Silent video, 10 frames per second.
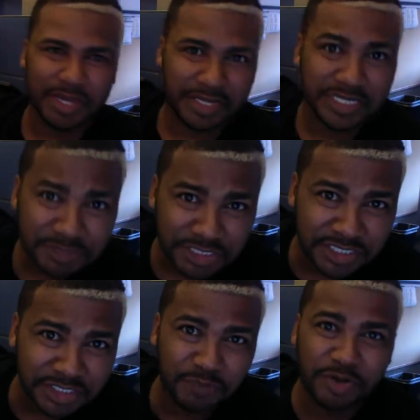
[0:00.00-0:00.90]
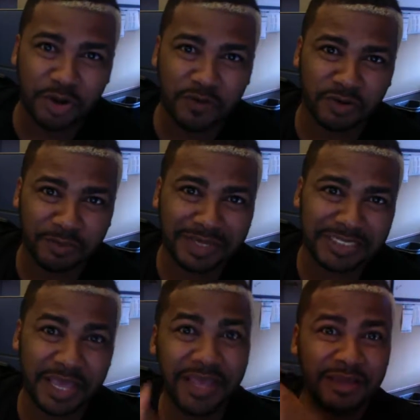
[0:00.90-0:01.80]
There's some shit that you put over a bitch
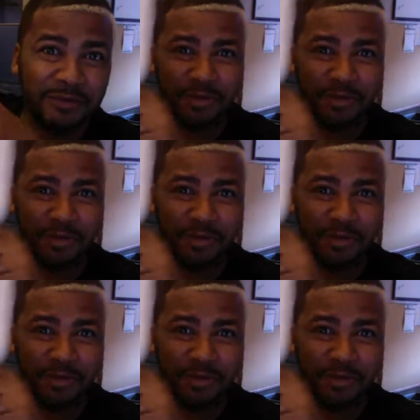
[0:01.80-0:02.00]
head when